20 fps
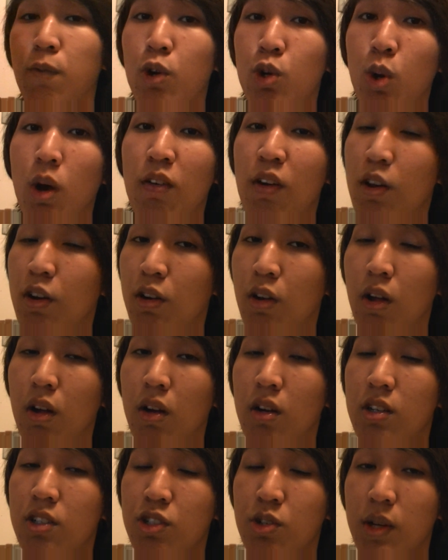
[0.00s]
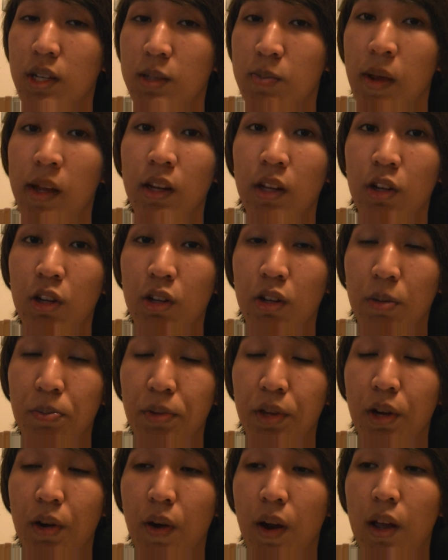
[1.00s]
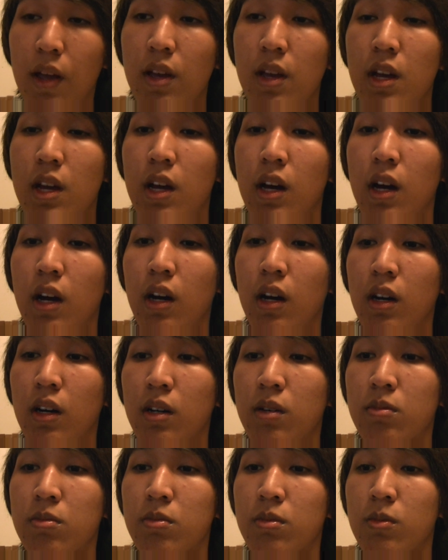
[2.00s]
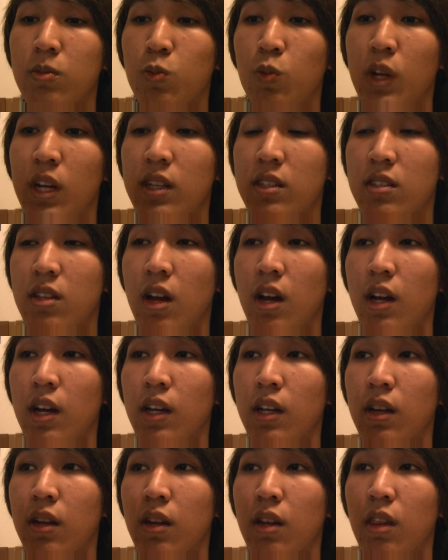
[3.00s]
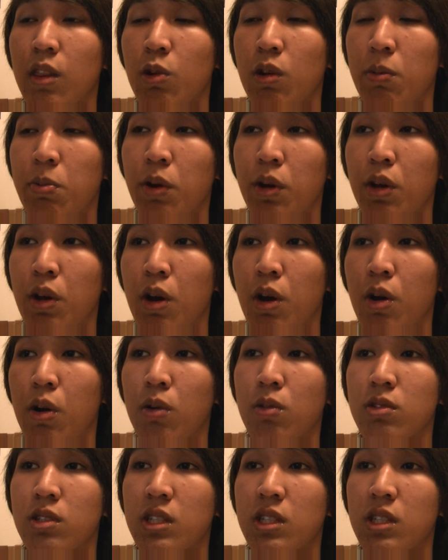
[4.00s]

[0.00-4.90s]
$1,200, you expect a good computer, right? Redesign, 3.0,